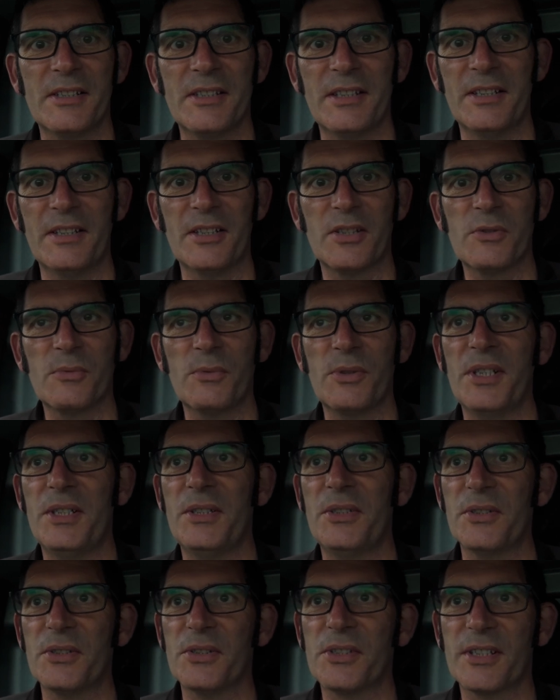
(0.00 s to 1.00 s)
and it does what it
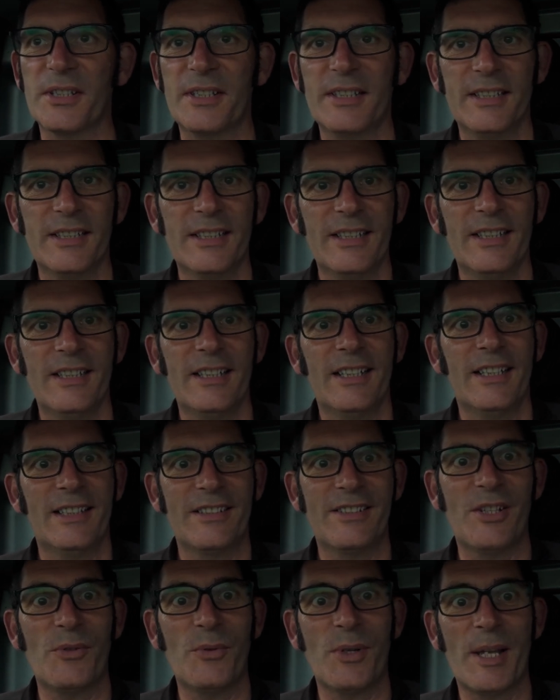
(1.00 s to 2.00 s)
does.
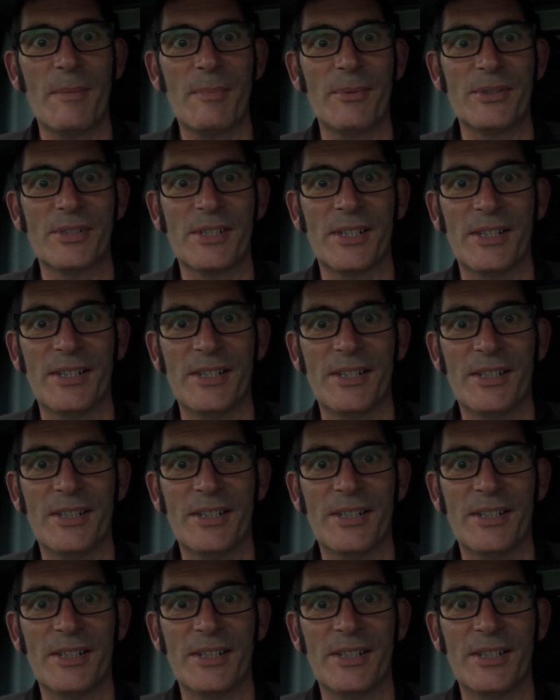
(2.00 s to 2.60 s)
See what happens.